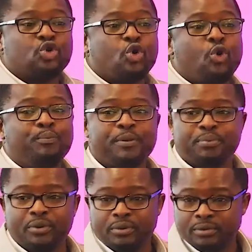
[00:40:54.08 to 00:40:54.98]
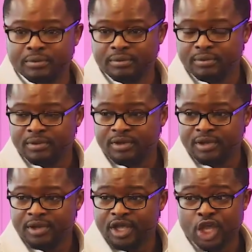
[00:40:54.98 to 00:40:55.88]
I've told people,
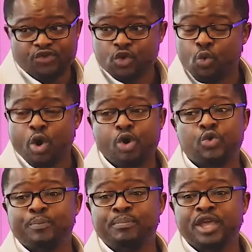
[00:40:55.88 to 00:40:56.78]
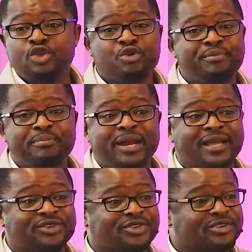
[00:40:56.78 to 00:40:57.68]
if you walk with me, you'll be
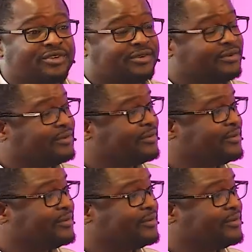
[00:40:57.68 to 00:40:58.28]
blessed.